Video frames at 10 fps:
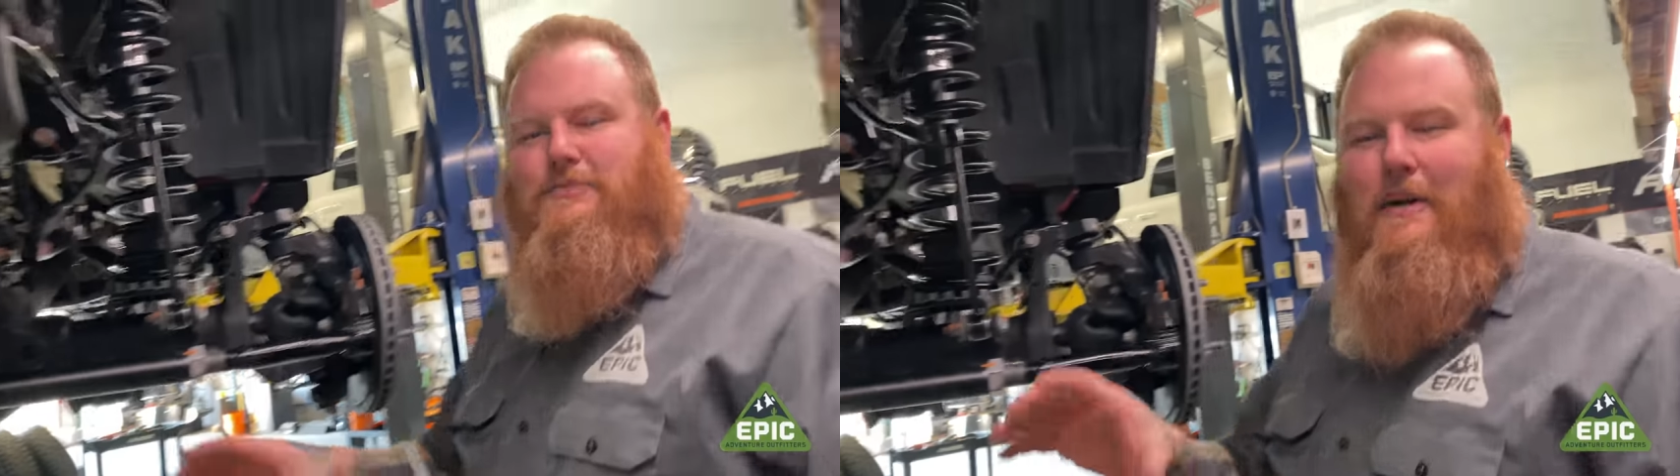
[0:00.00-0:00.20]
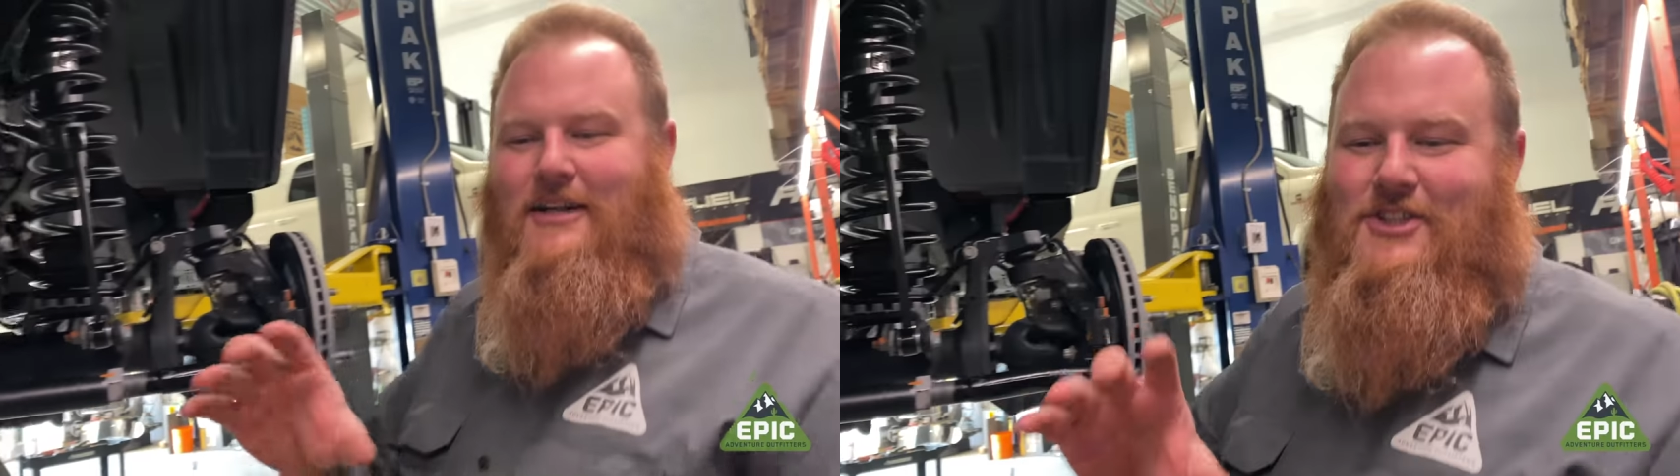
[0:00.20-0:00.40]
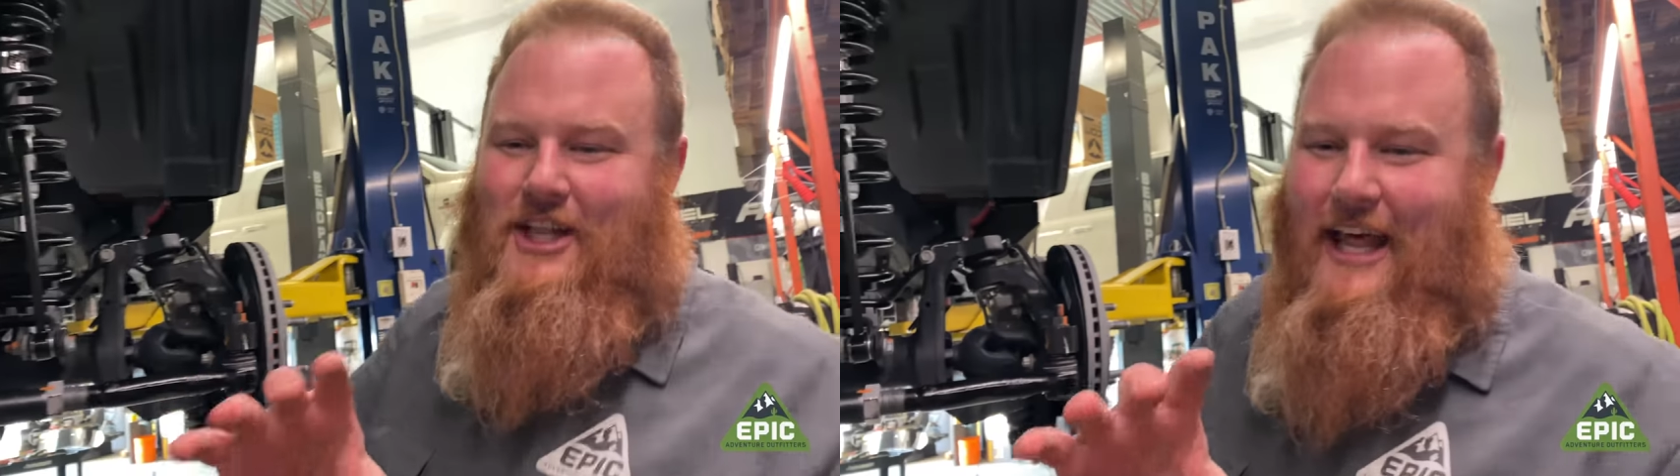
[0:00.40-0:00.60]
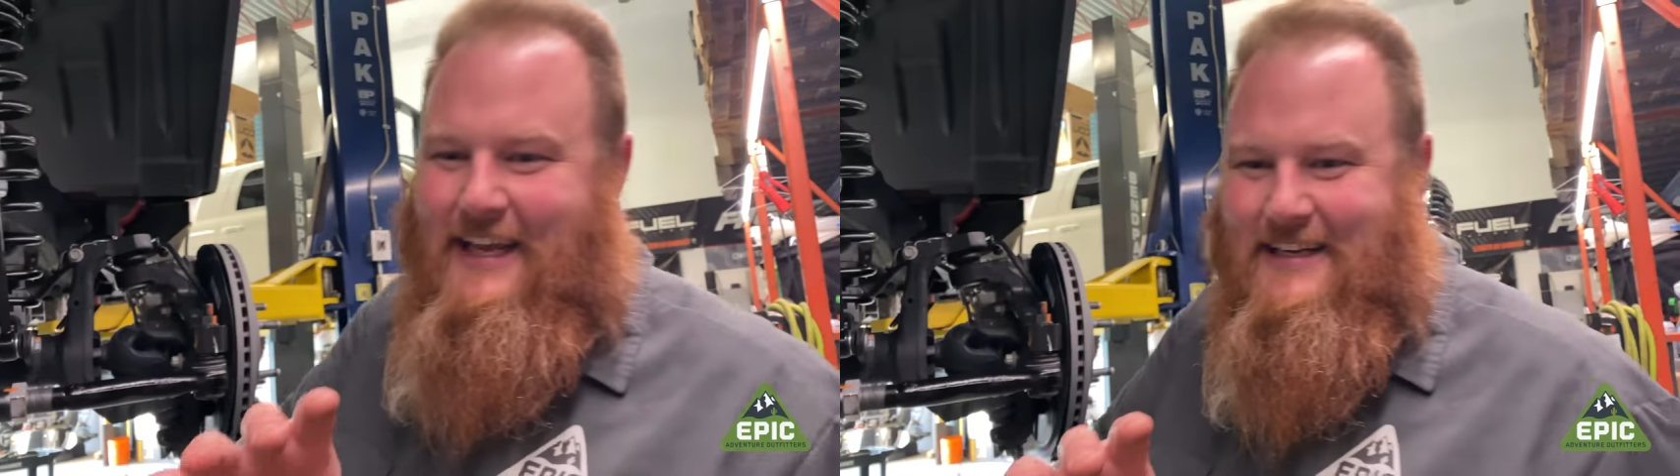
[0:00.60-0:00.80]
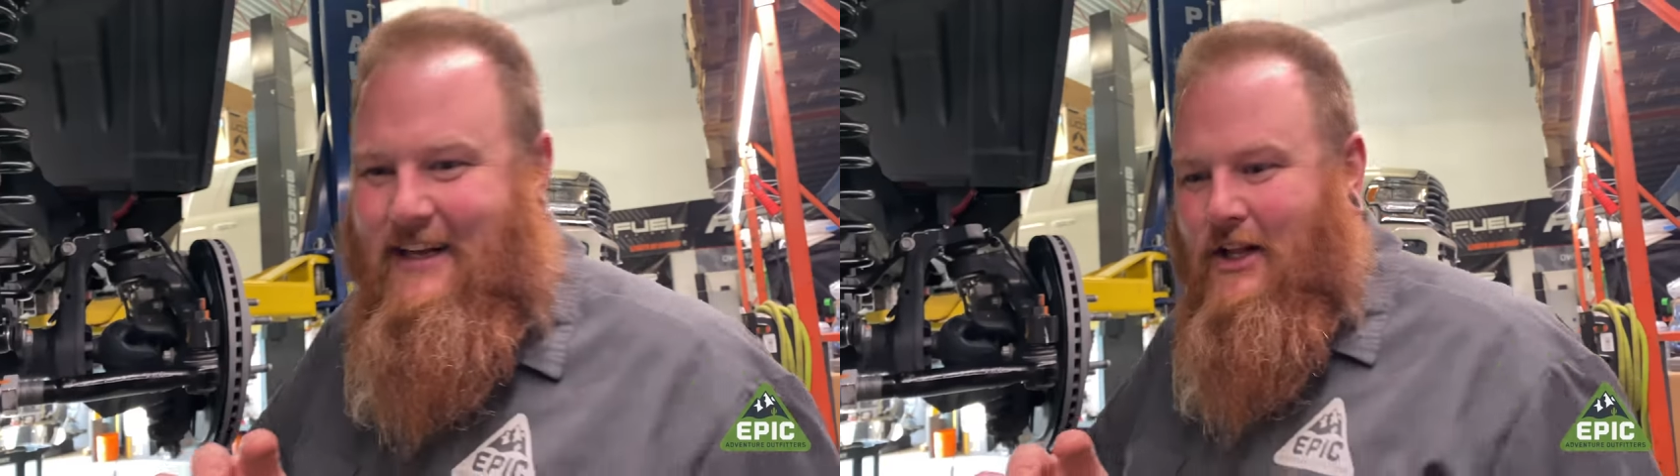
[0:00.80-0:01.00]
much
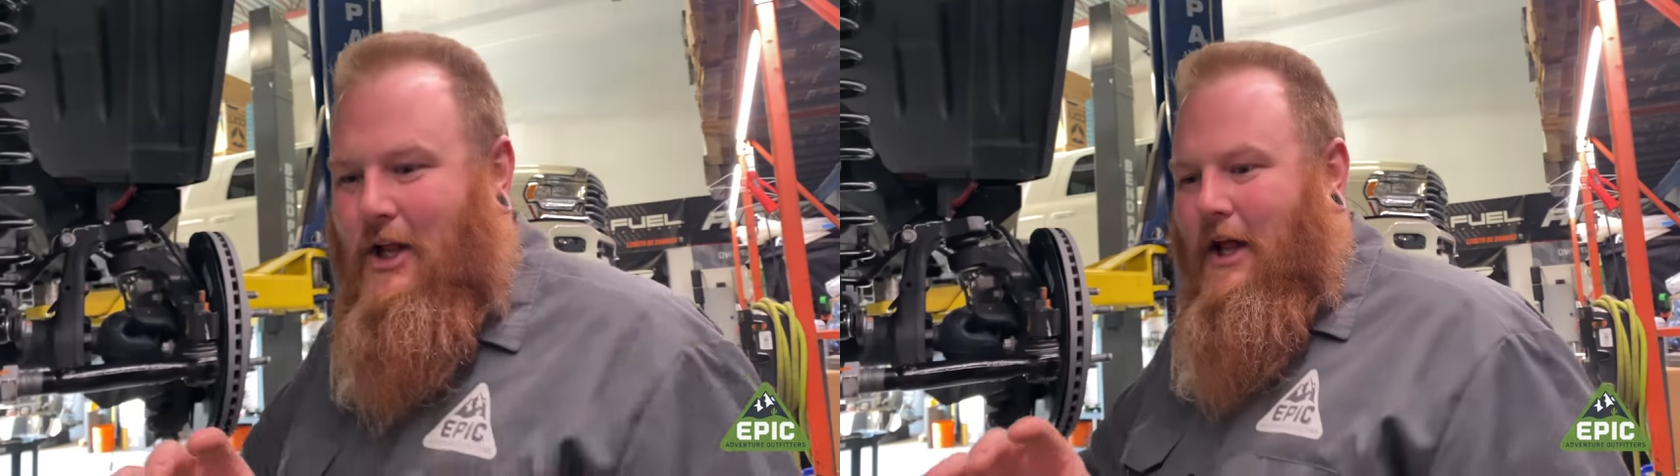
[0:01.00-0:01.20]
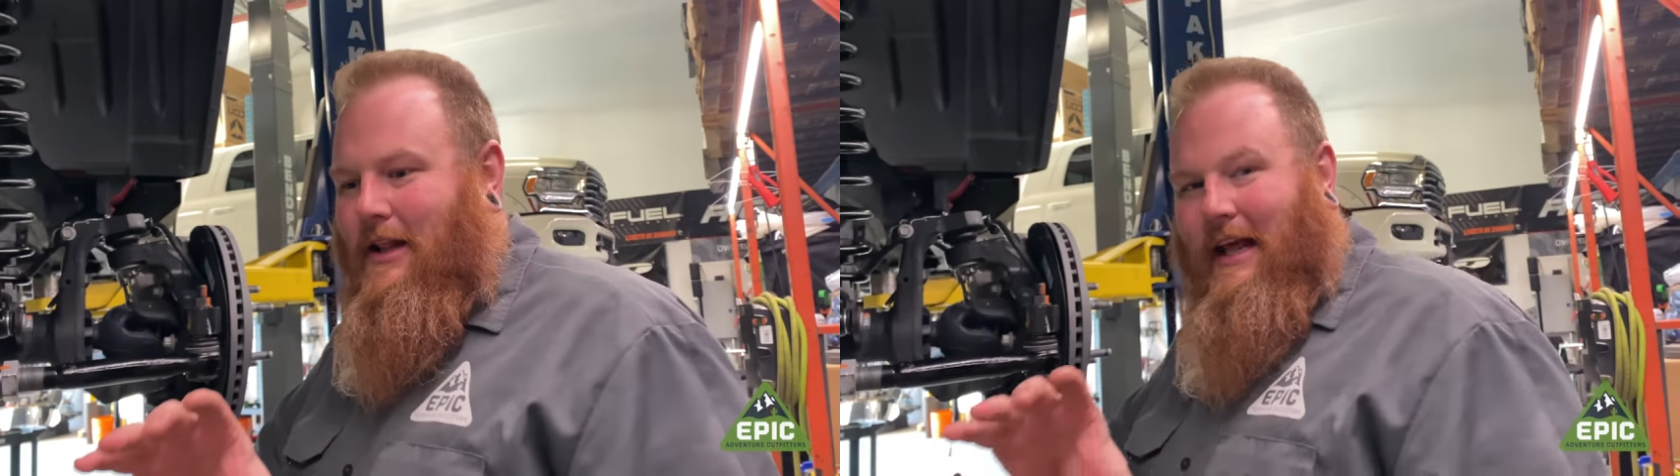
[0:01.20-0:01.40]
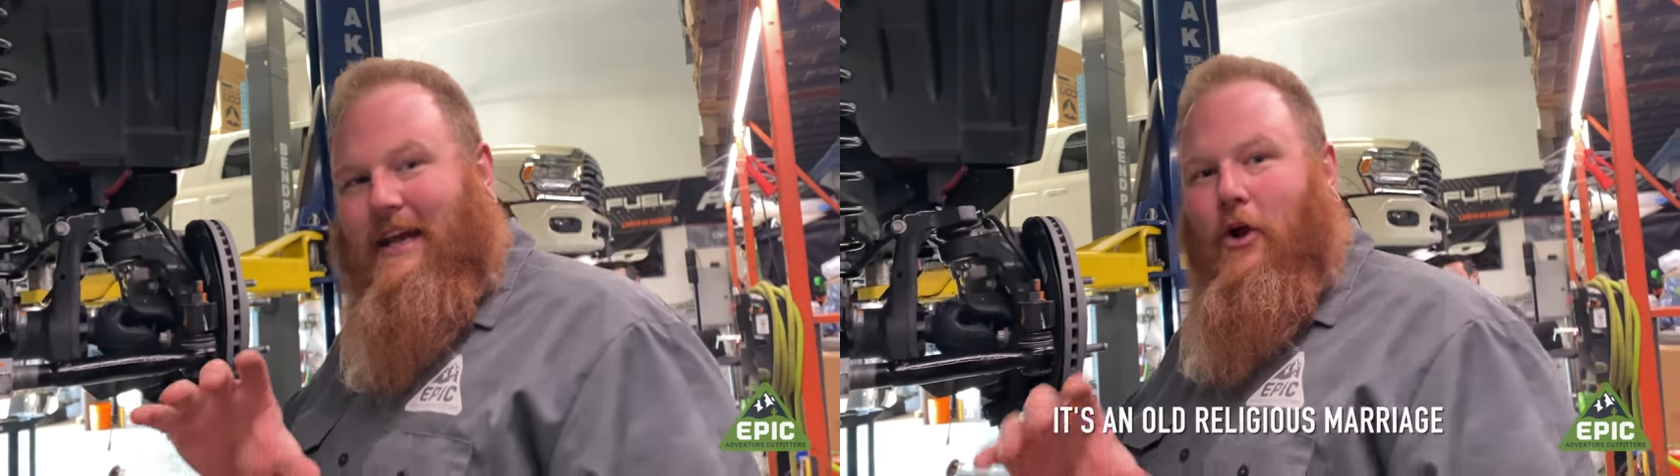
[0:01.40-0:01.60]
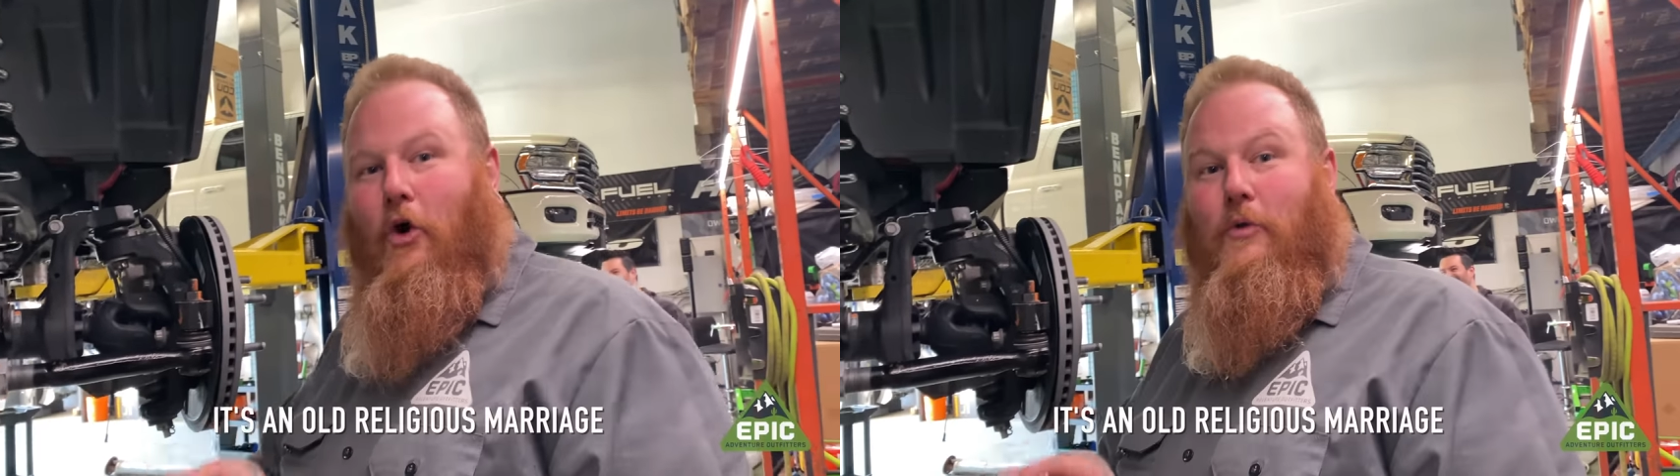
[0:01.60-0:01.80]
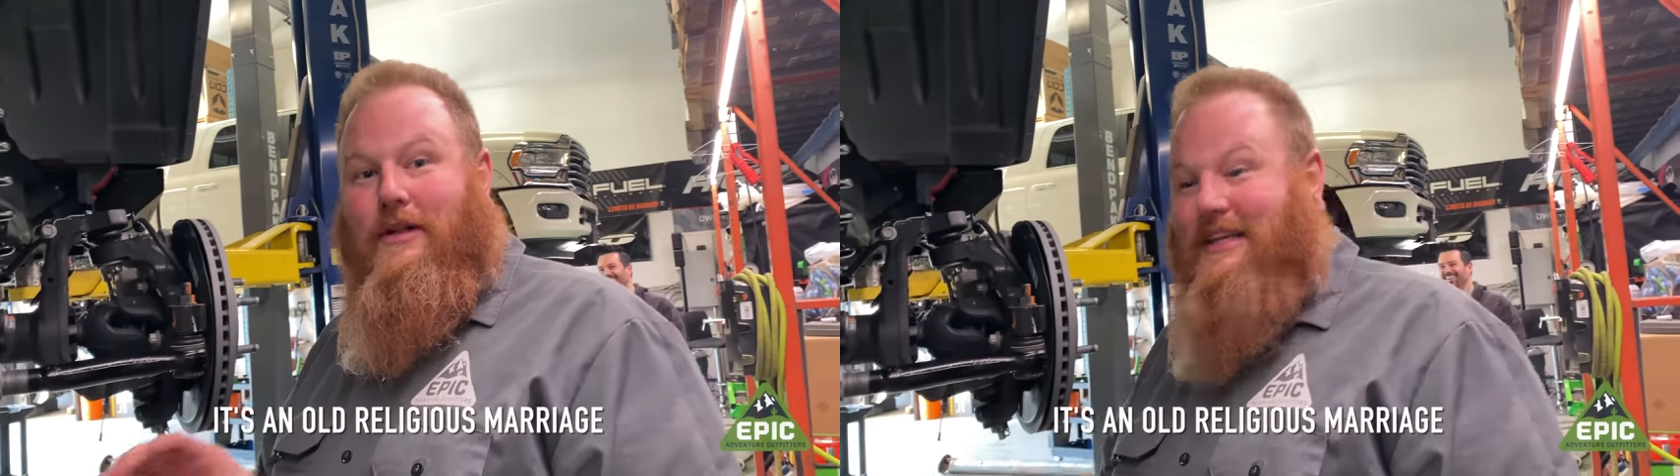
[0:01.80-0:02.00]
like like an
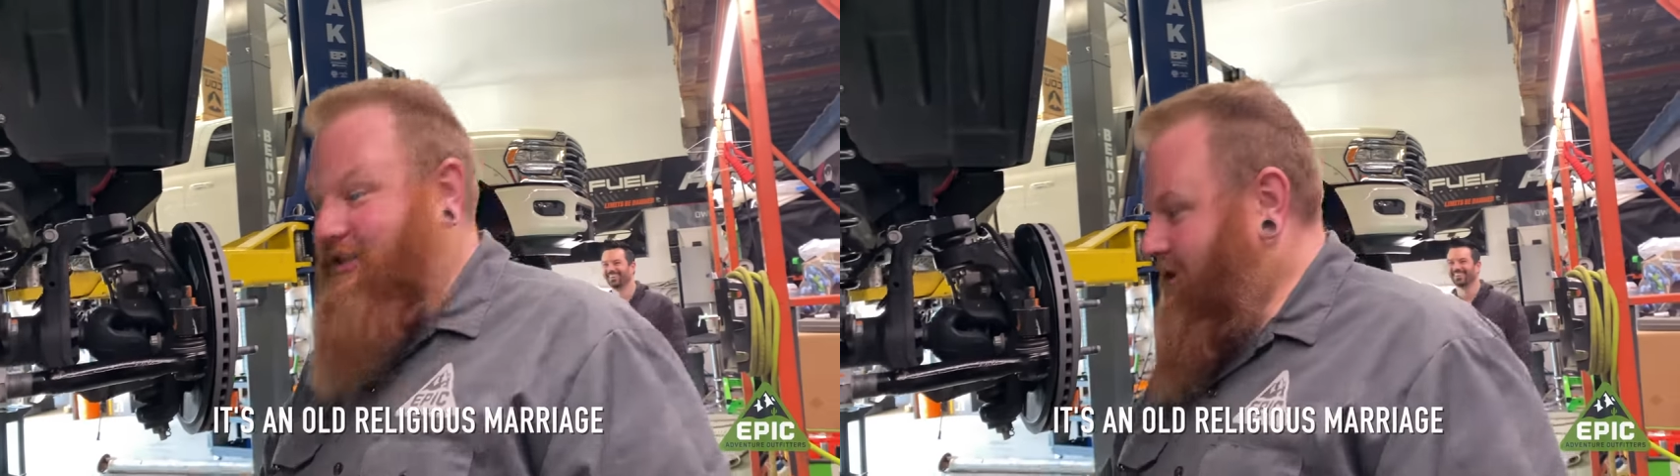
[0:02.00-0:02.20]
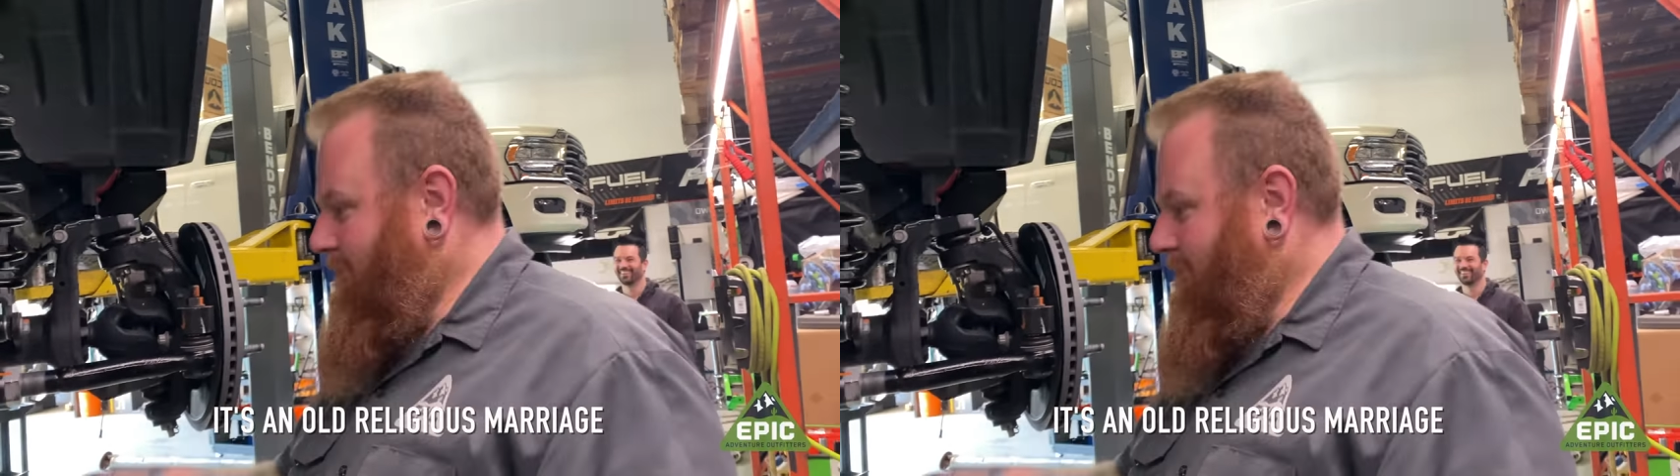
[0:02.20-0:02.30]
old religious